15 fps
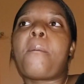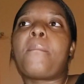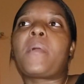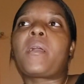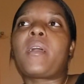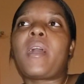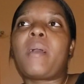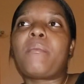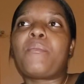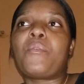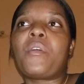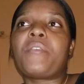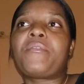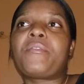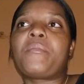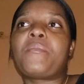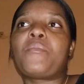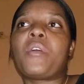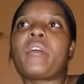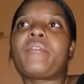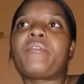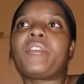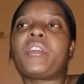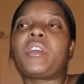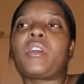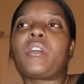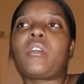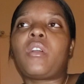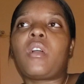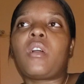I call my boyfriend
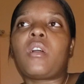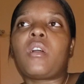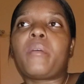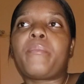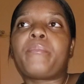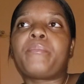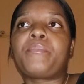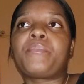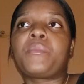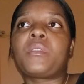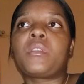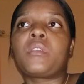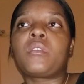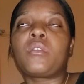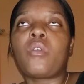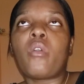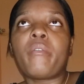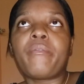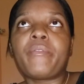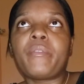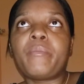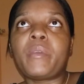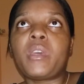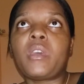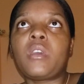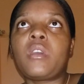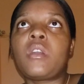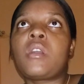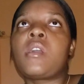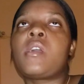come for me,
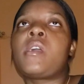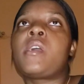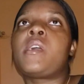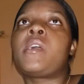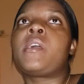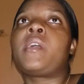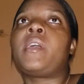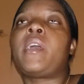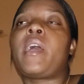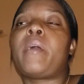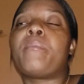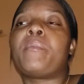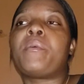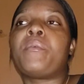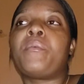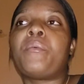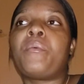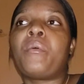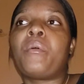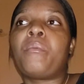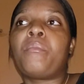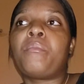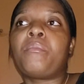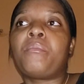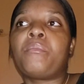carry me home,